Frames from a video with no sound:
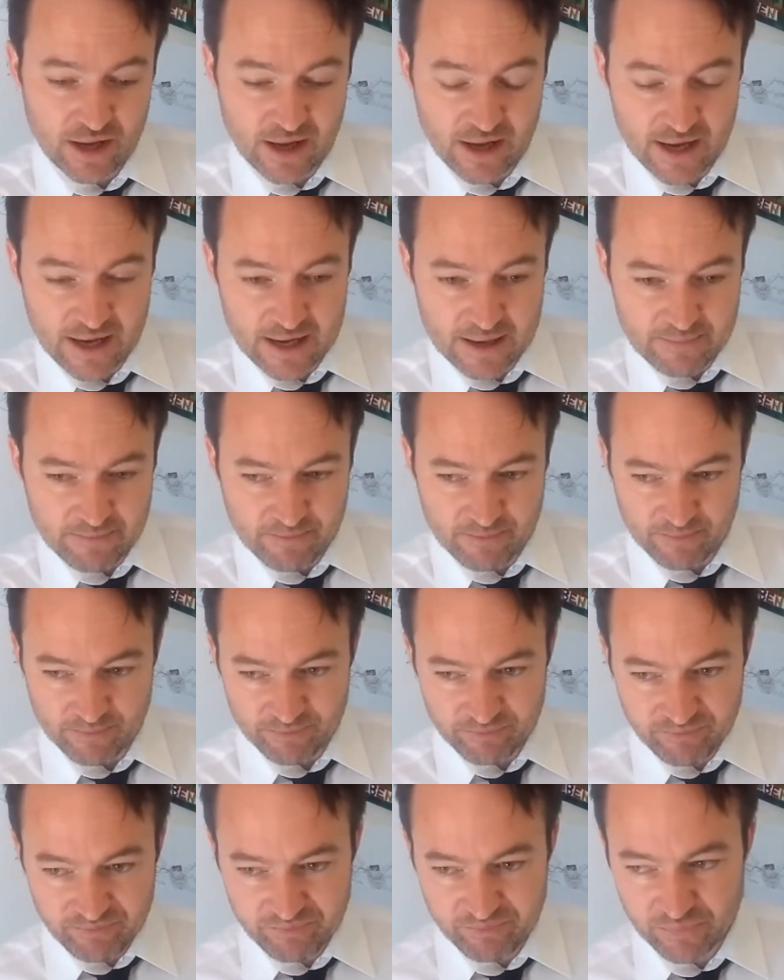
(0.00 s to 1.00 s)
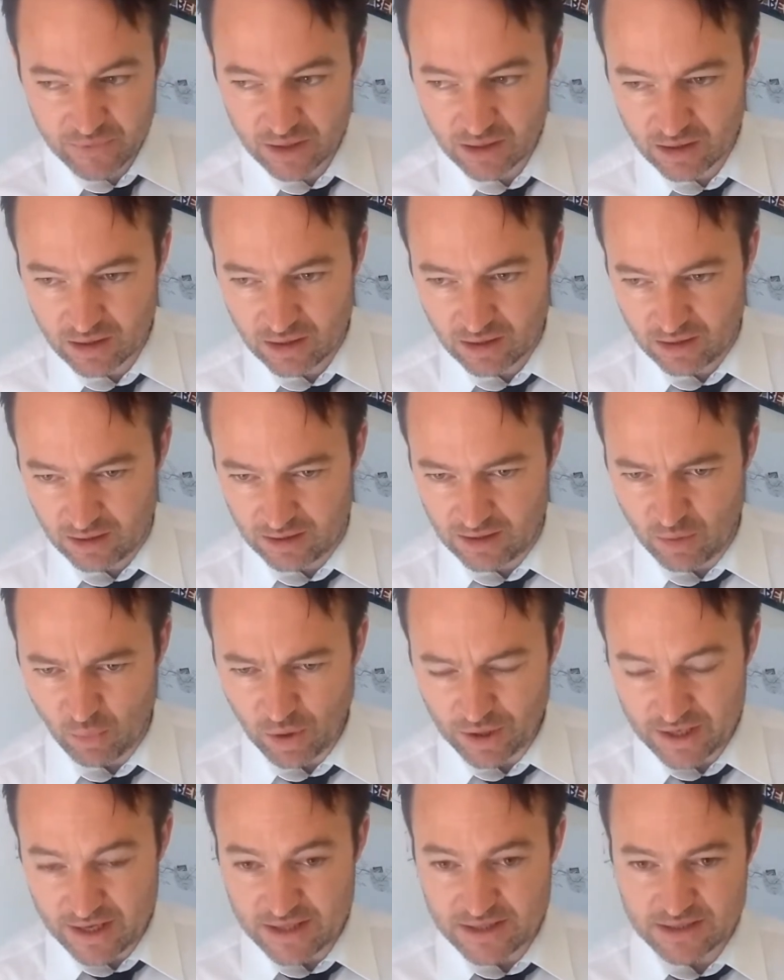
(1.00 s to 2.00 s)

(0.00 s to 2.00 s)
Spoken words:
Now, what it